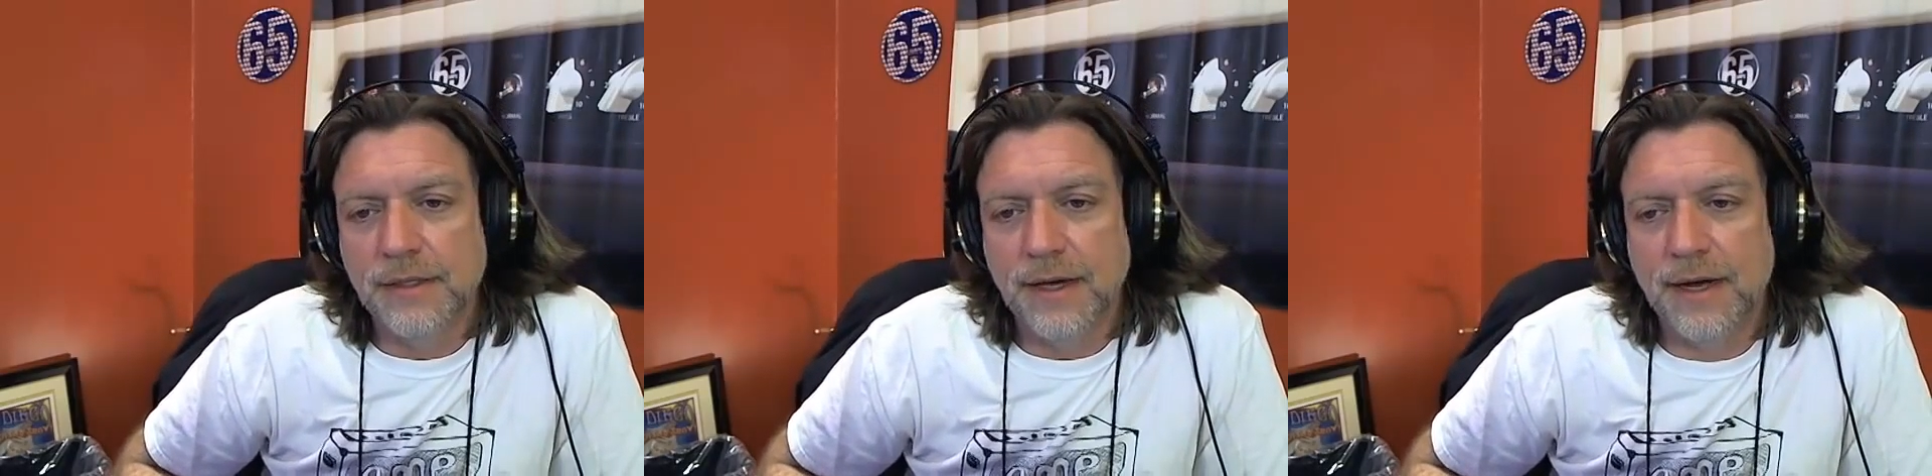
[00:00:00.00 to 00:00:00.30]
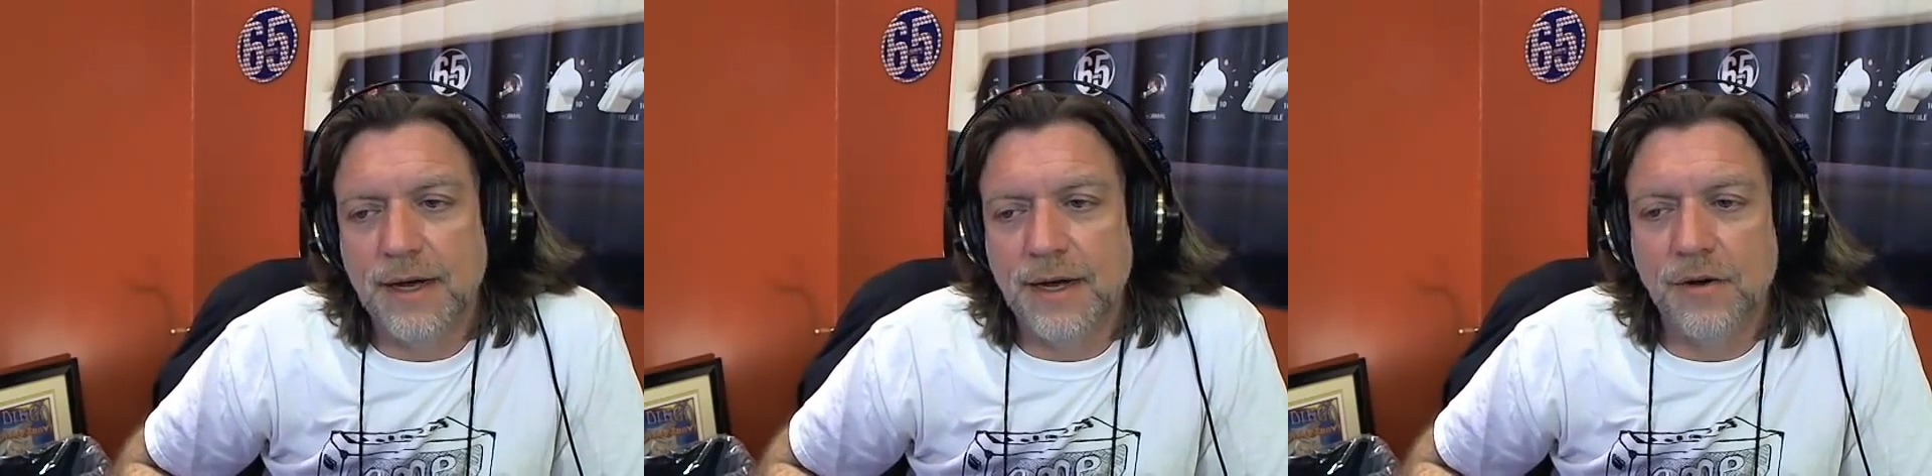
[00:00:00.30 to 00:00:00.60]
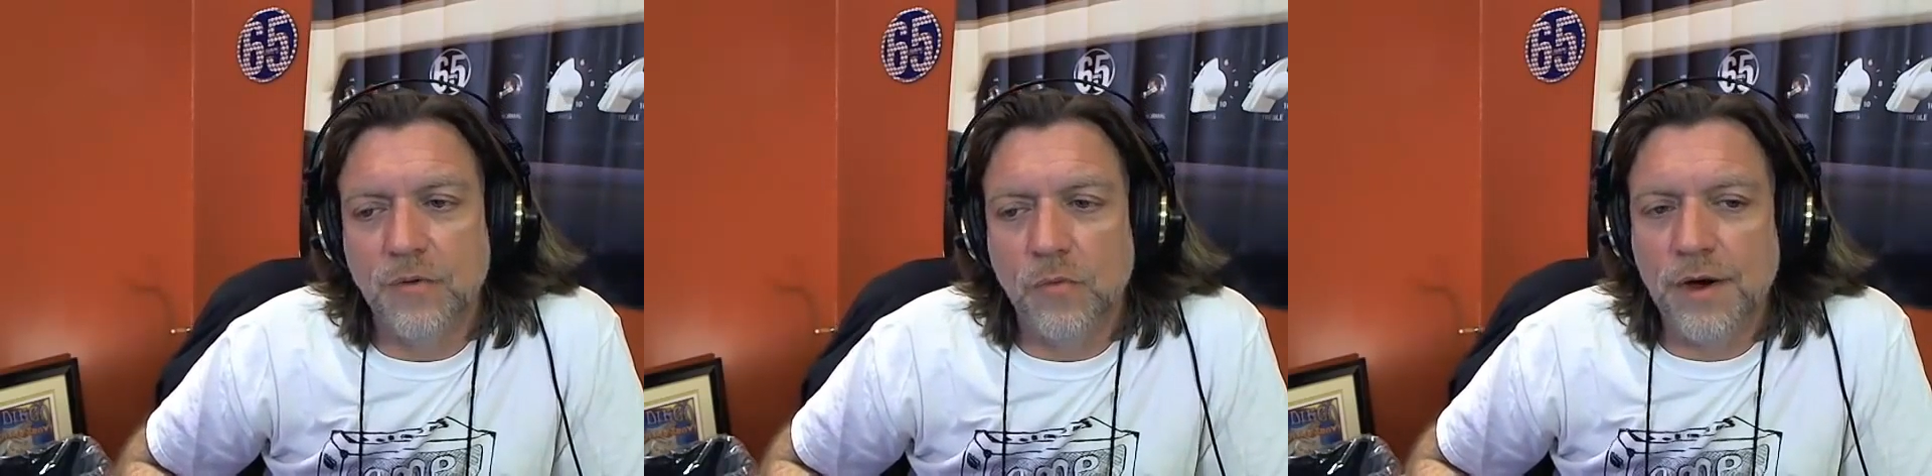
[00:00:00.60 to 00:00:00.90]

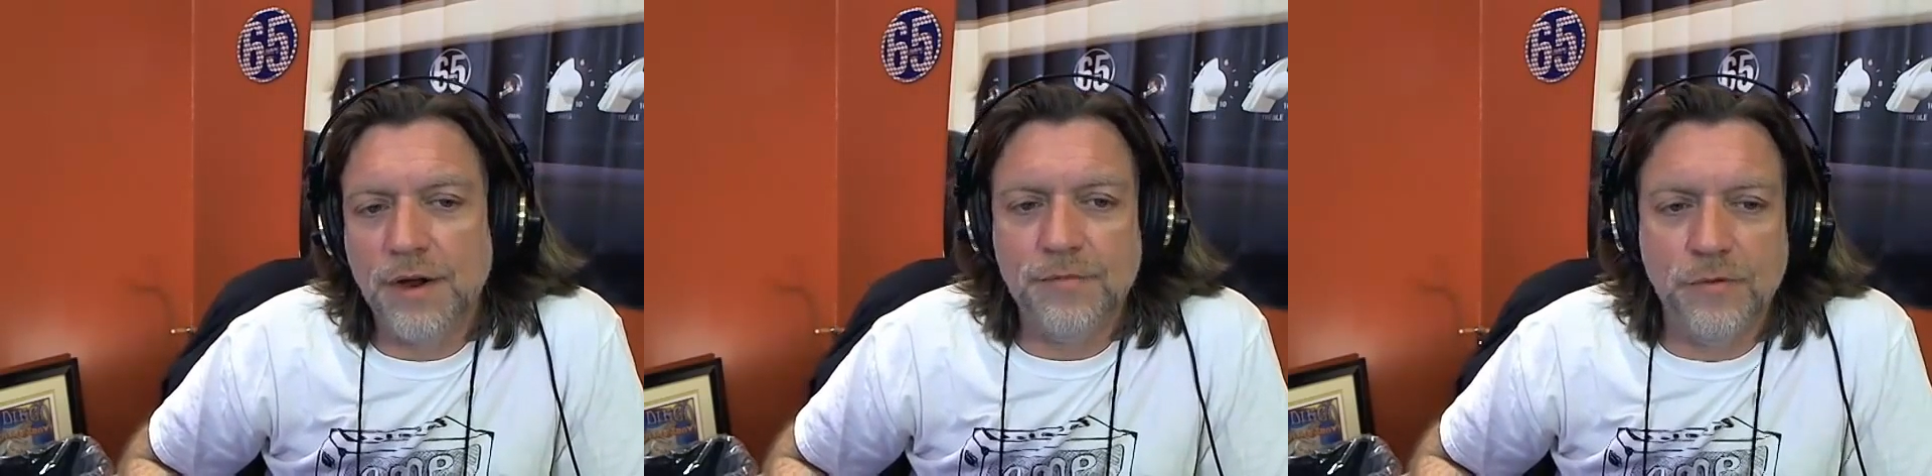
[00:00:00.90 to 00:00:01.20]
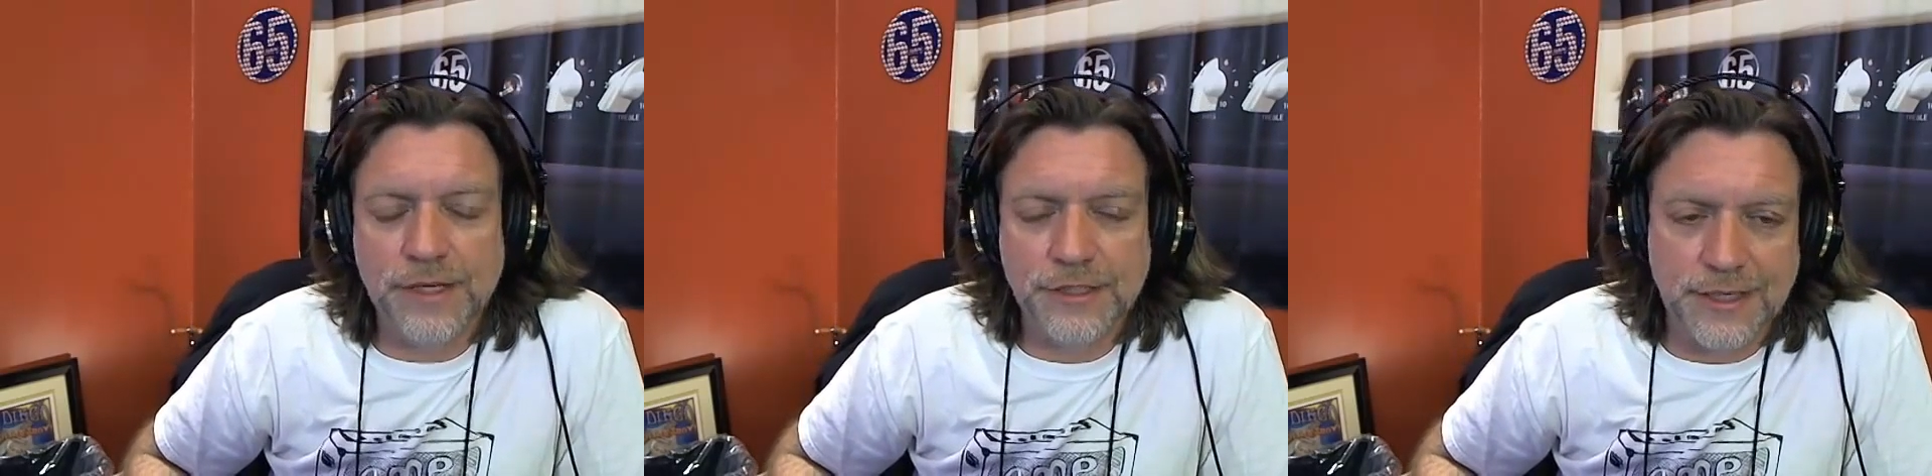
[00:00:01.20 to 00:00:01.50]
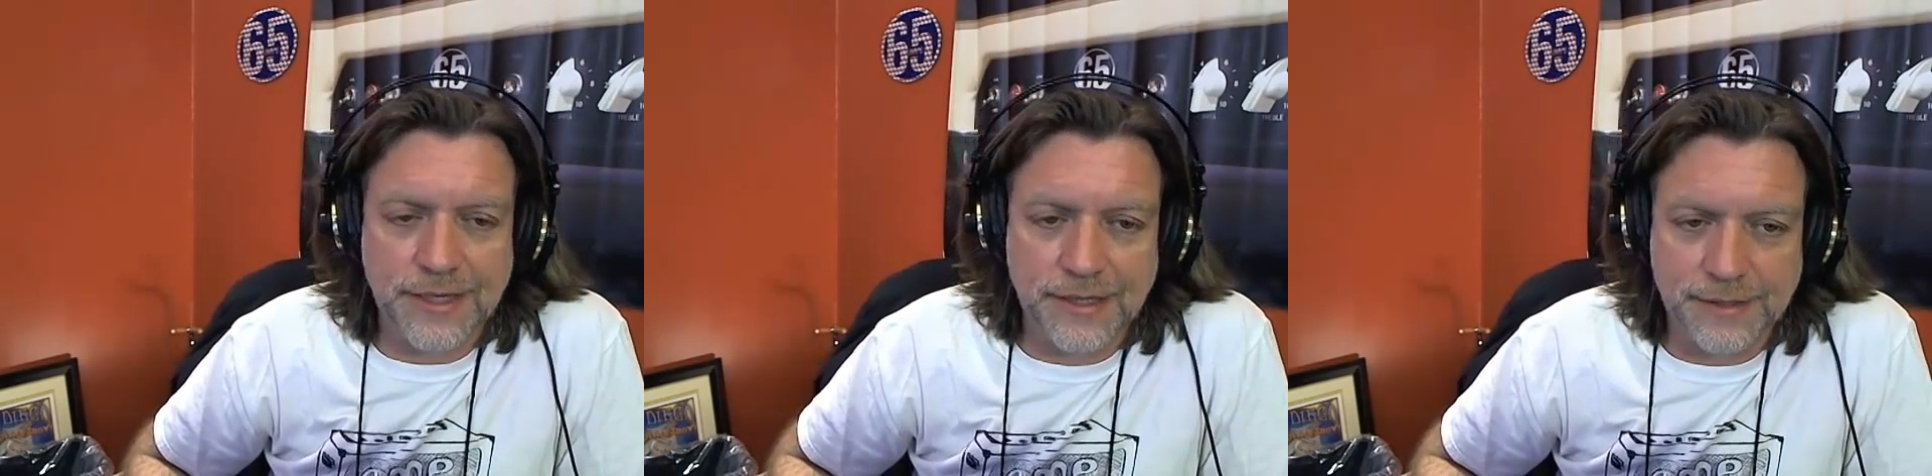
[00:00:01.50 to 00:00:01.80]
One of which
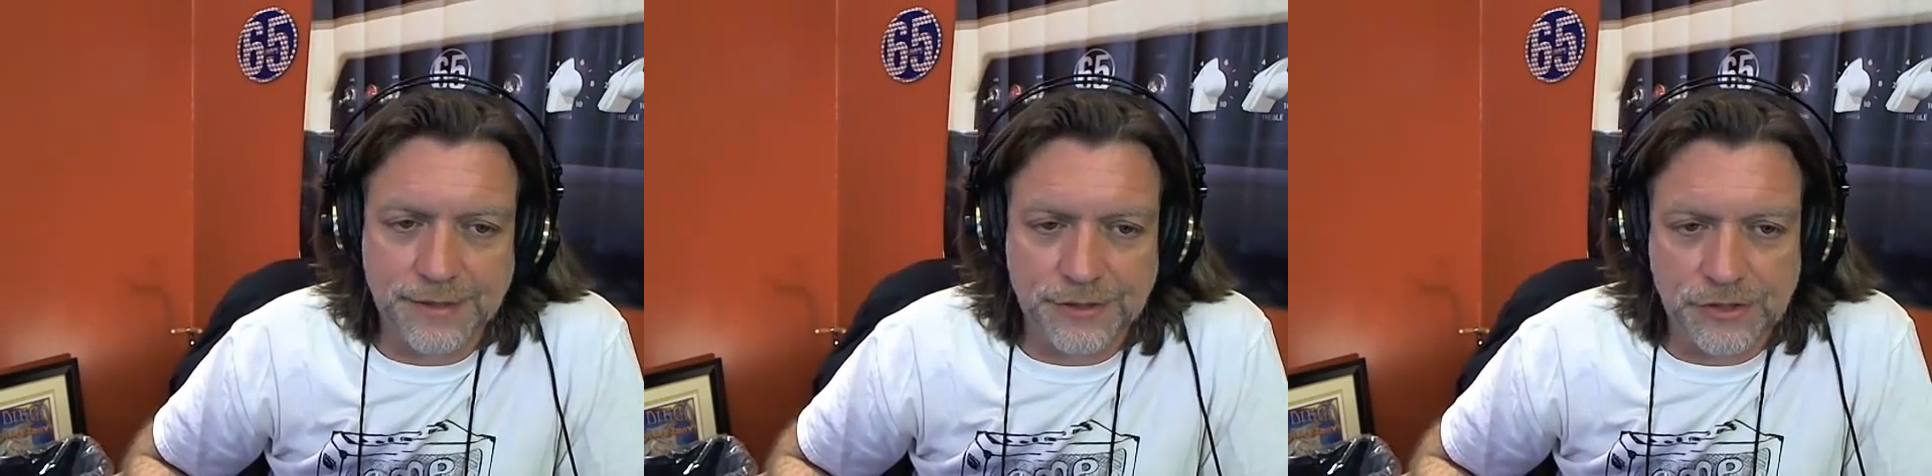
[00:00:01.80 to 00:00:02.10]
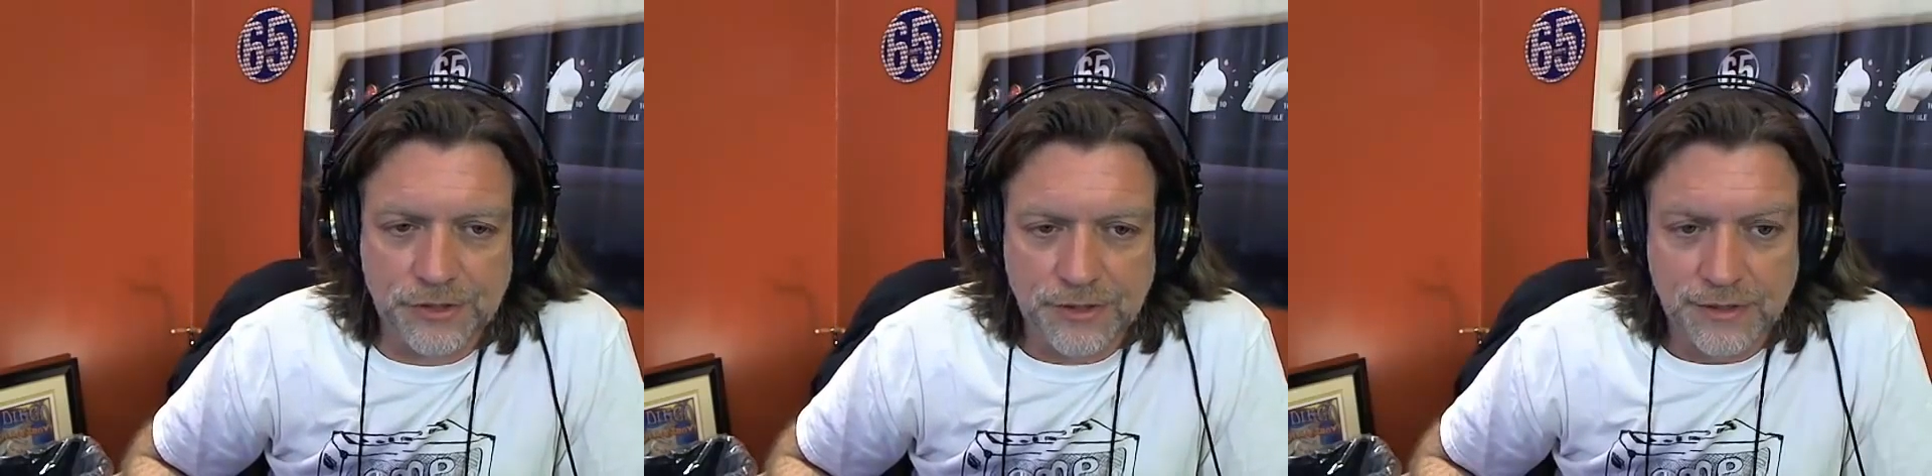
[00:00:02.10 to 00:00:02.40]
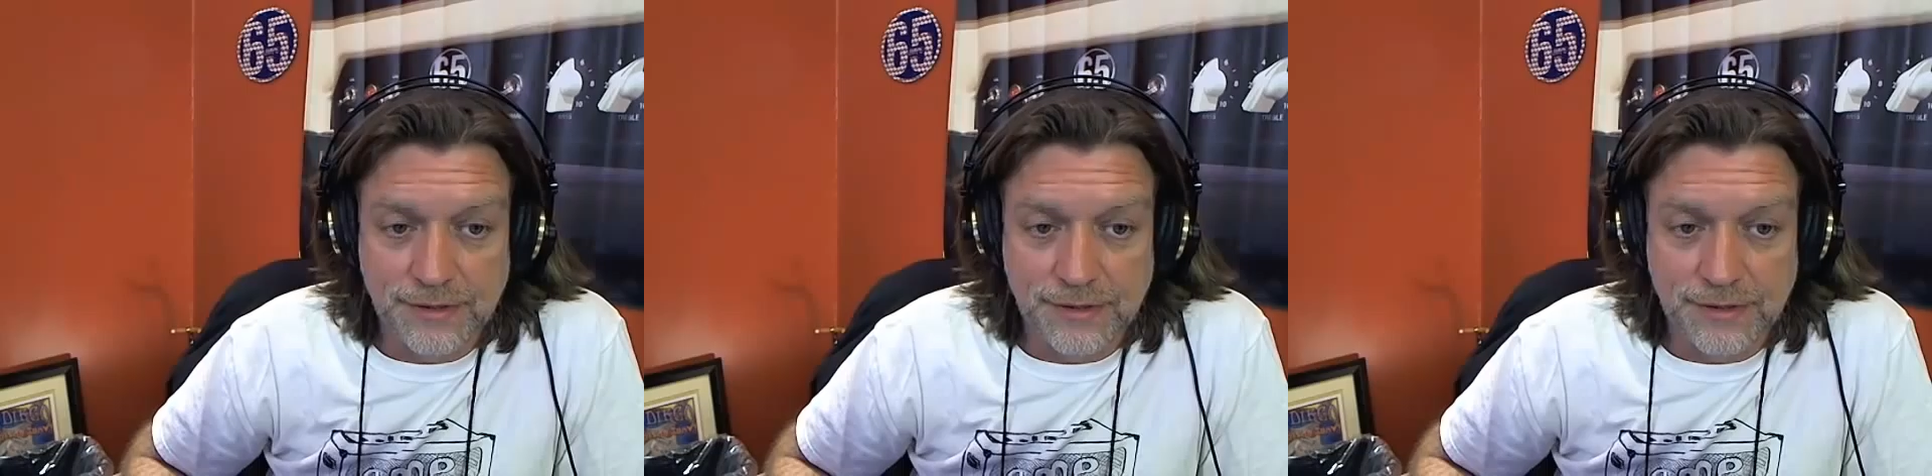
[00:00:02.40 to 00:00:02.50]
is